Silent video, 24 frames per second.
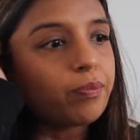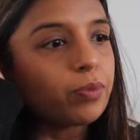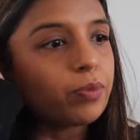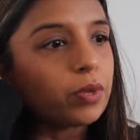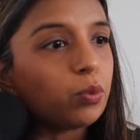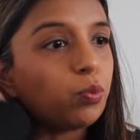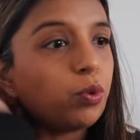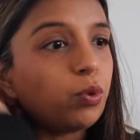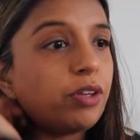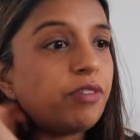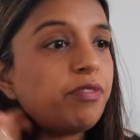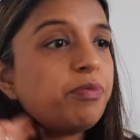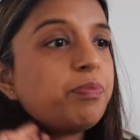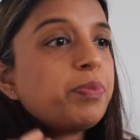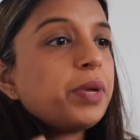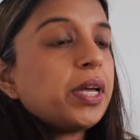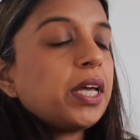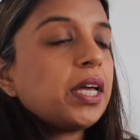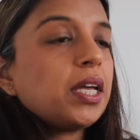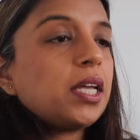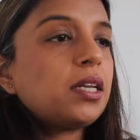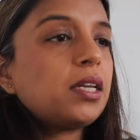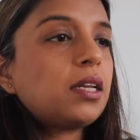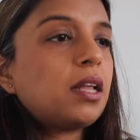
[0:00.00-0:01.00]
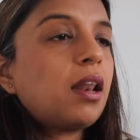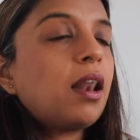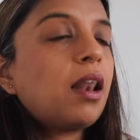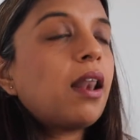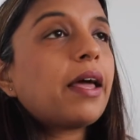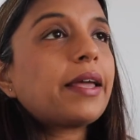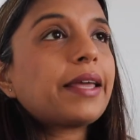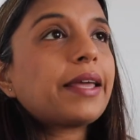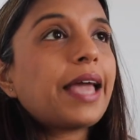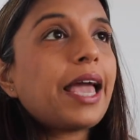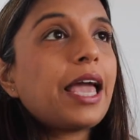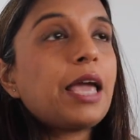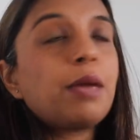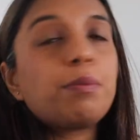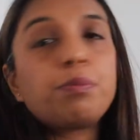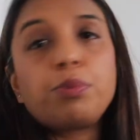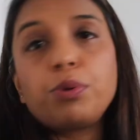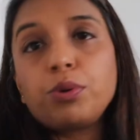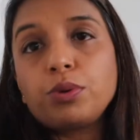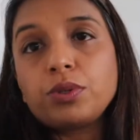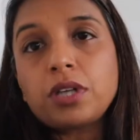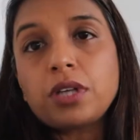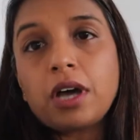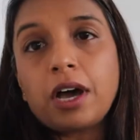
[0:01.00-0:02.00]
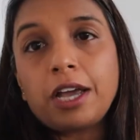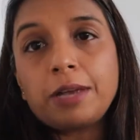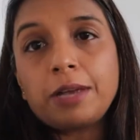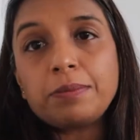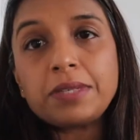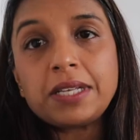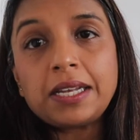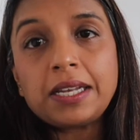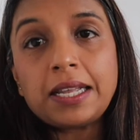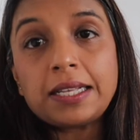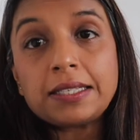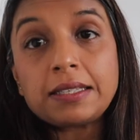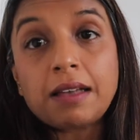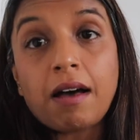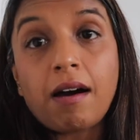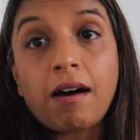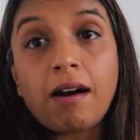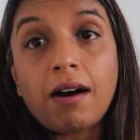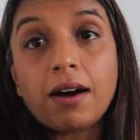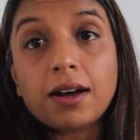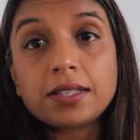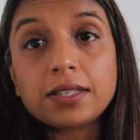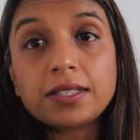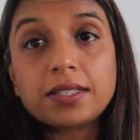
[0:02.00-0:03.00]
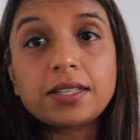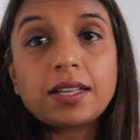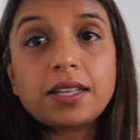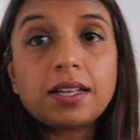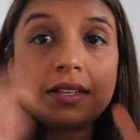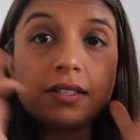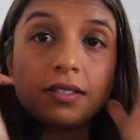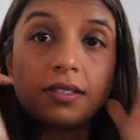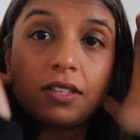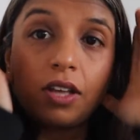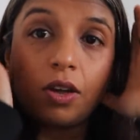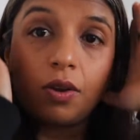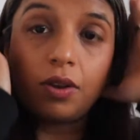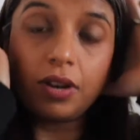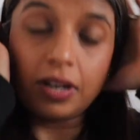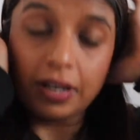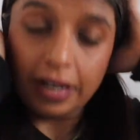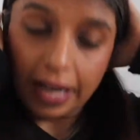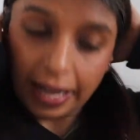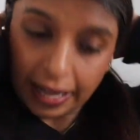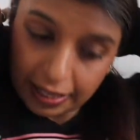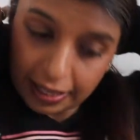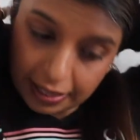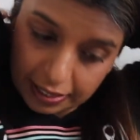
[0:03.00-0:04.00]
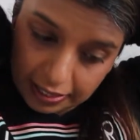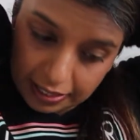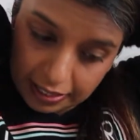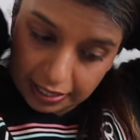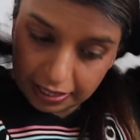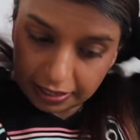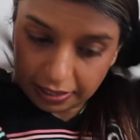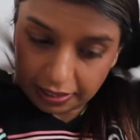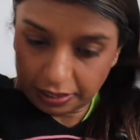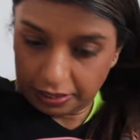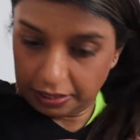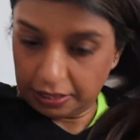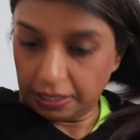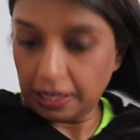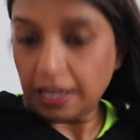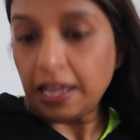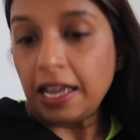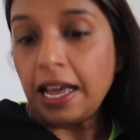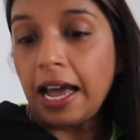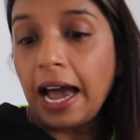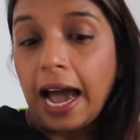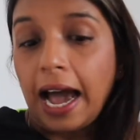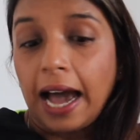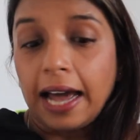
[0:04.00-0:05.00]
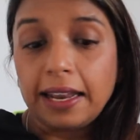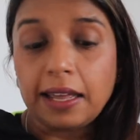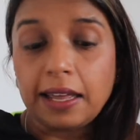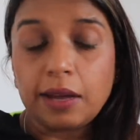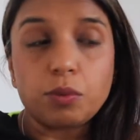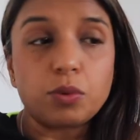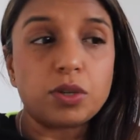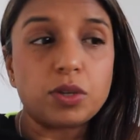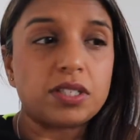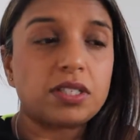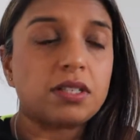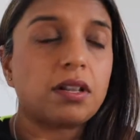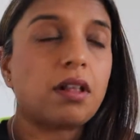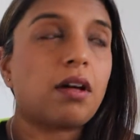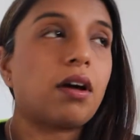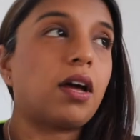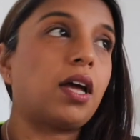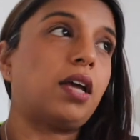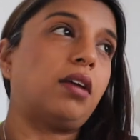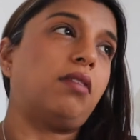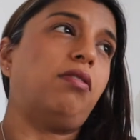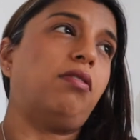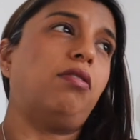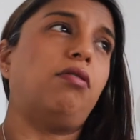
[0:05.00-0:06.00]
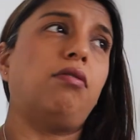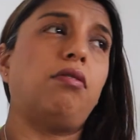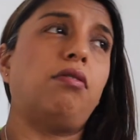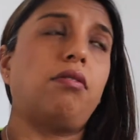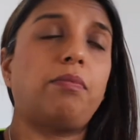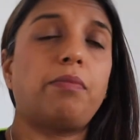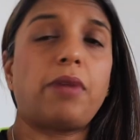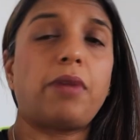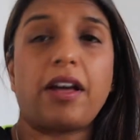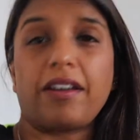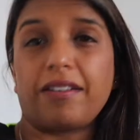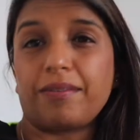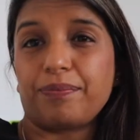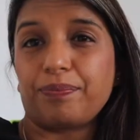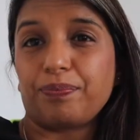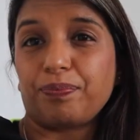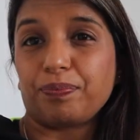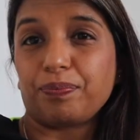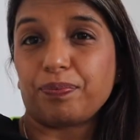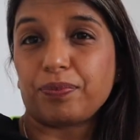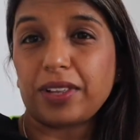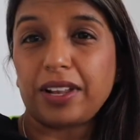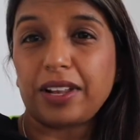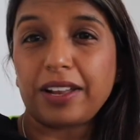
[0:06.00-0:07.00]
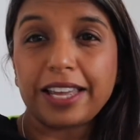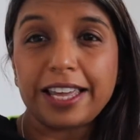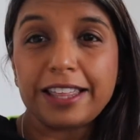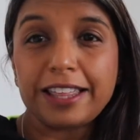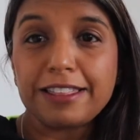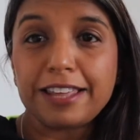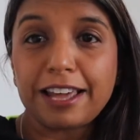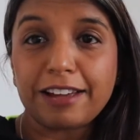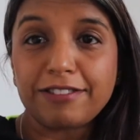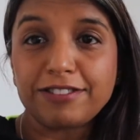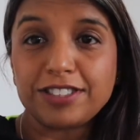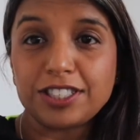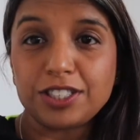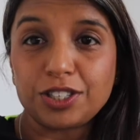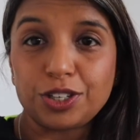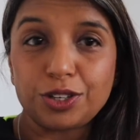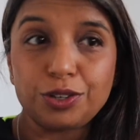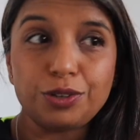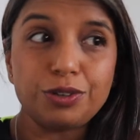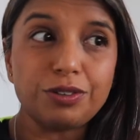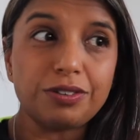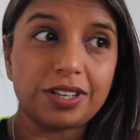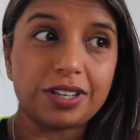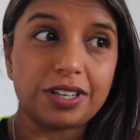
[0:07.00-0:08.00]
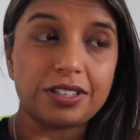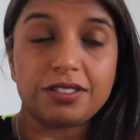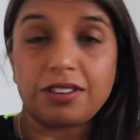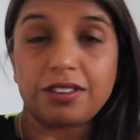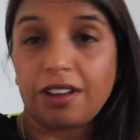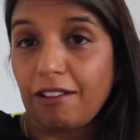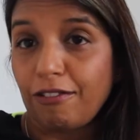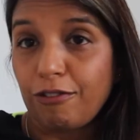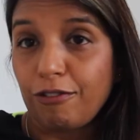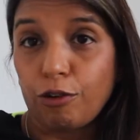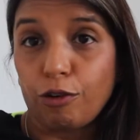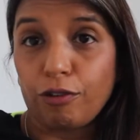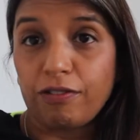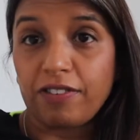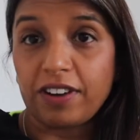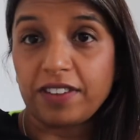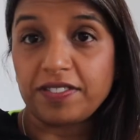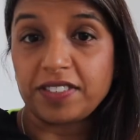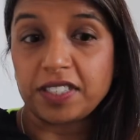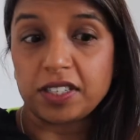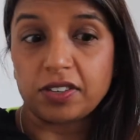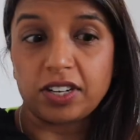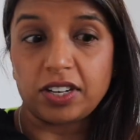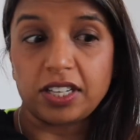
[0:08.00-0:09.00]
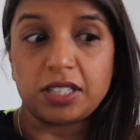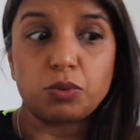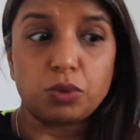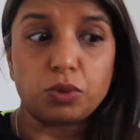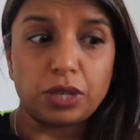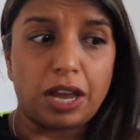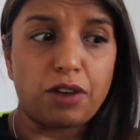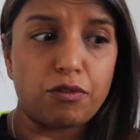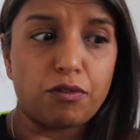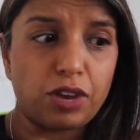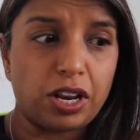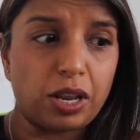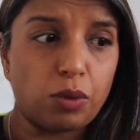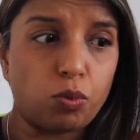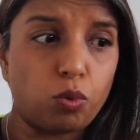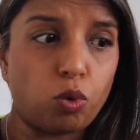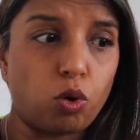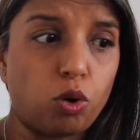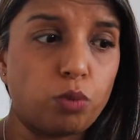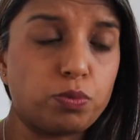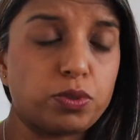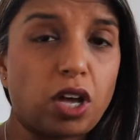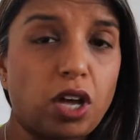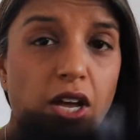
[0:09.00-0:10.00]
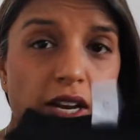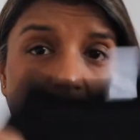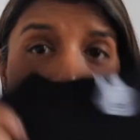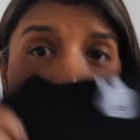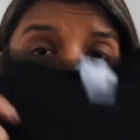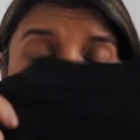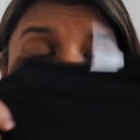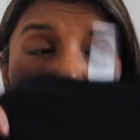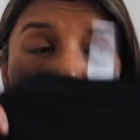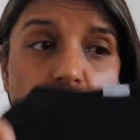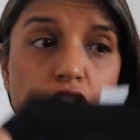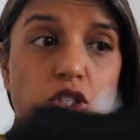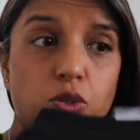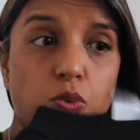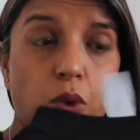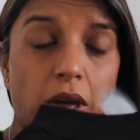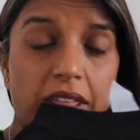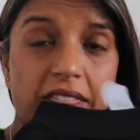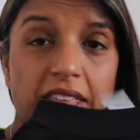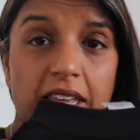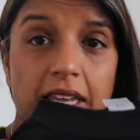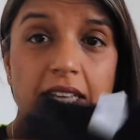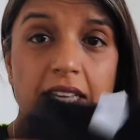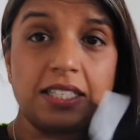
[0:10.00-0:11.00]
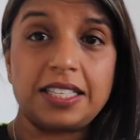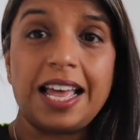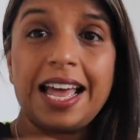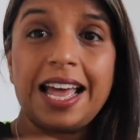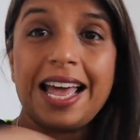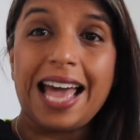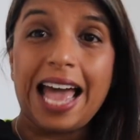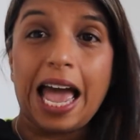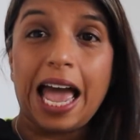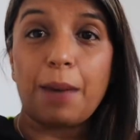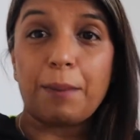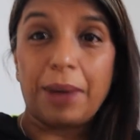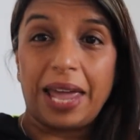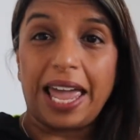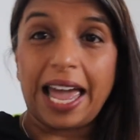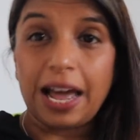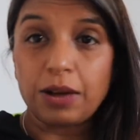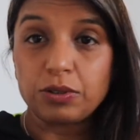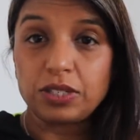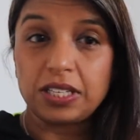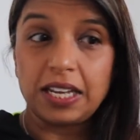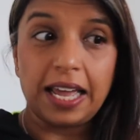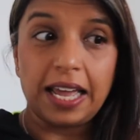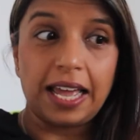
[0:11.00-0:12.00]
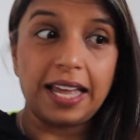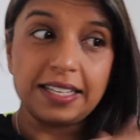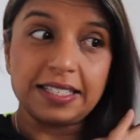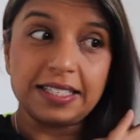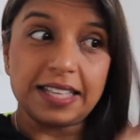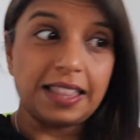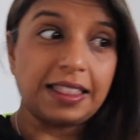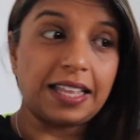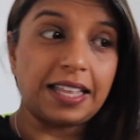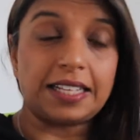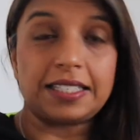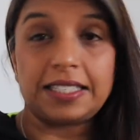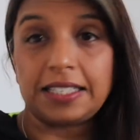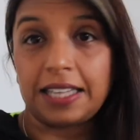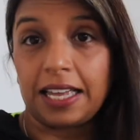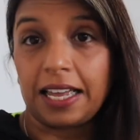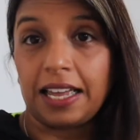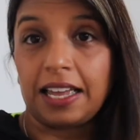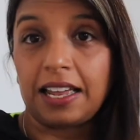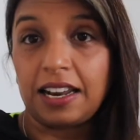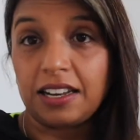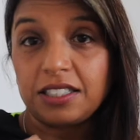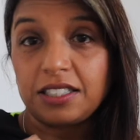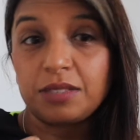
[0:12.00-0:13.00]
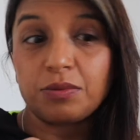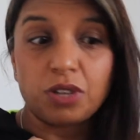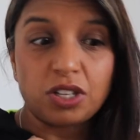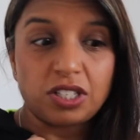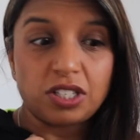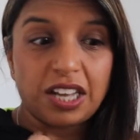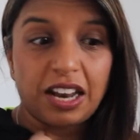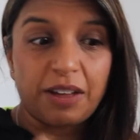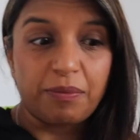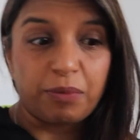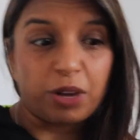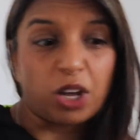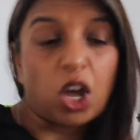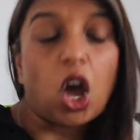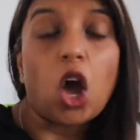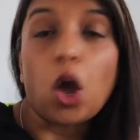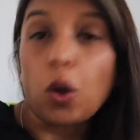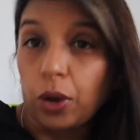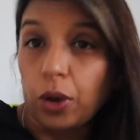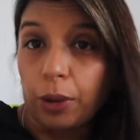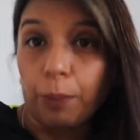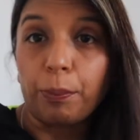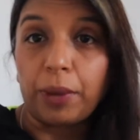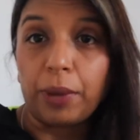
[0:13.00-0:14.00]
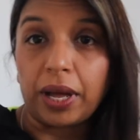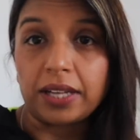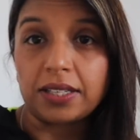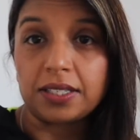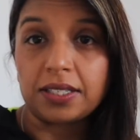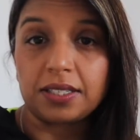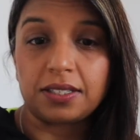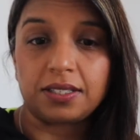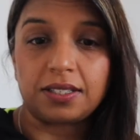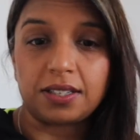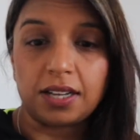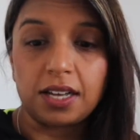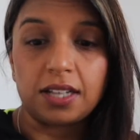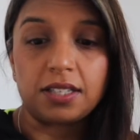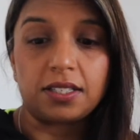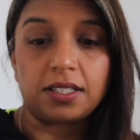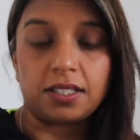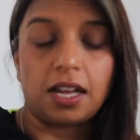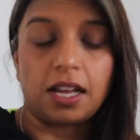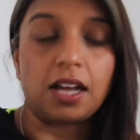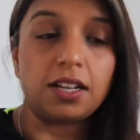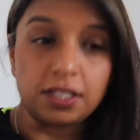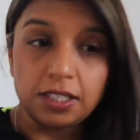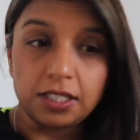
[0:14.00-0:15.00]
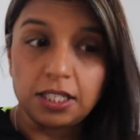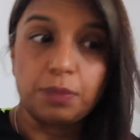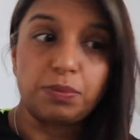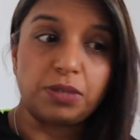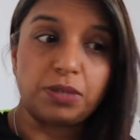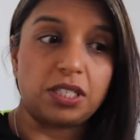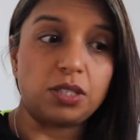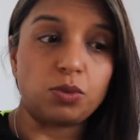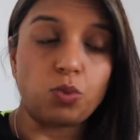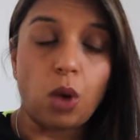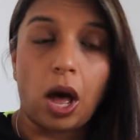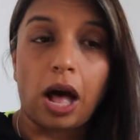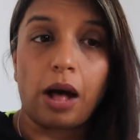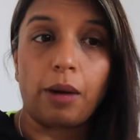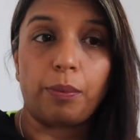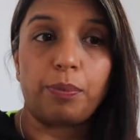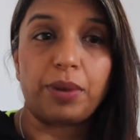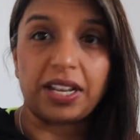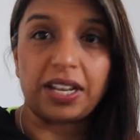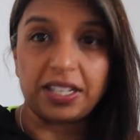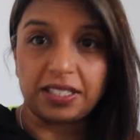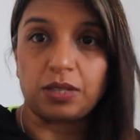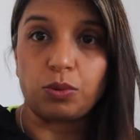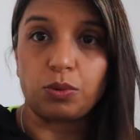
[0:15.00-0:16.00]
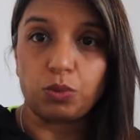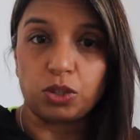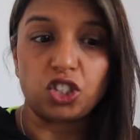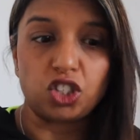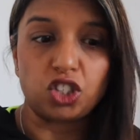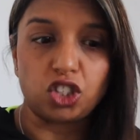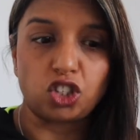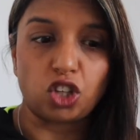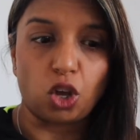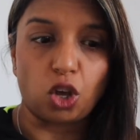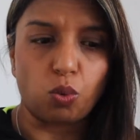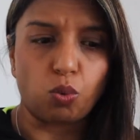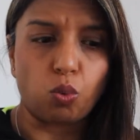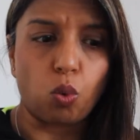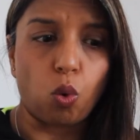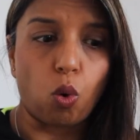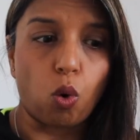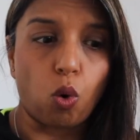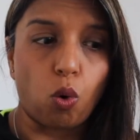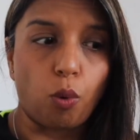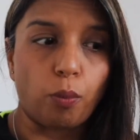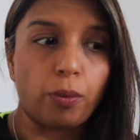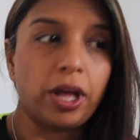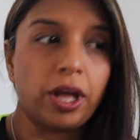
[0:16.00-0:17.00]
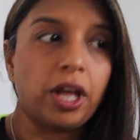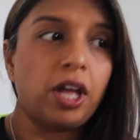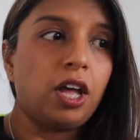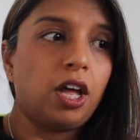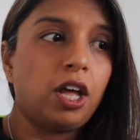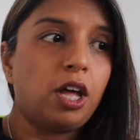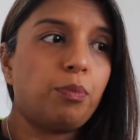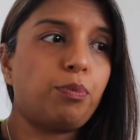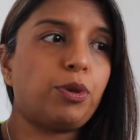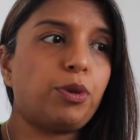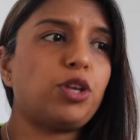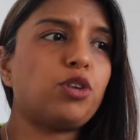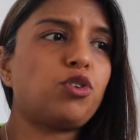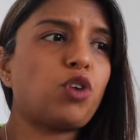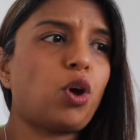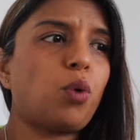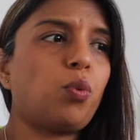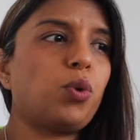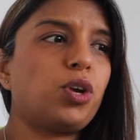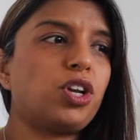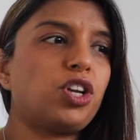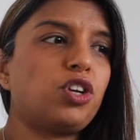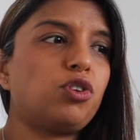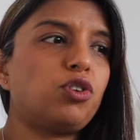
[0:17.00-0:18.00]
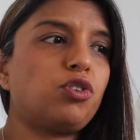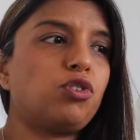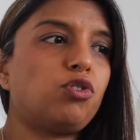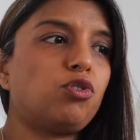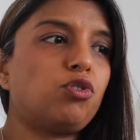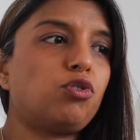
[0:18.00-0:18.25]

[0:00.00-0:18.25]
we've been like April time to Les Arcs, so late in the season, and it was like, like in the afternoon, it'll get to like 4 or 5 degrees. It will get really warm. So I'd literally just wear these and my outer layers, and that's it. And sometimes I'd have my coat unbuttoned, unzipped as well, because it was just so warm. But you don't want to